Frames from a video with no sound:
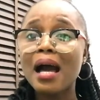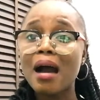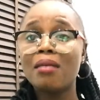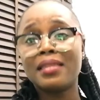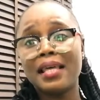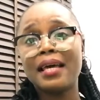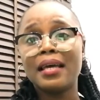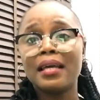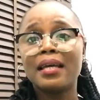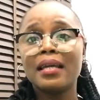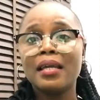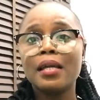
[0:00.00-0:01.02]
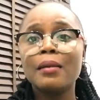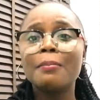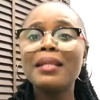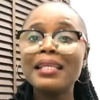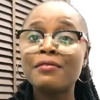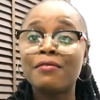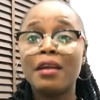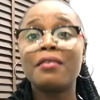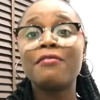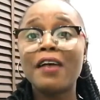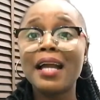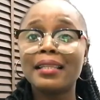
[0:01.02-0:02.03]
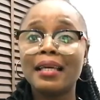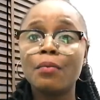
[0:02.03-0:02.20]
out there. Please verify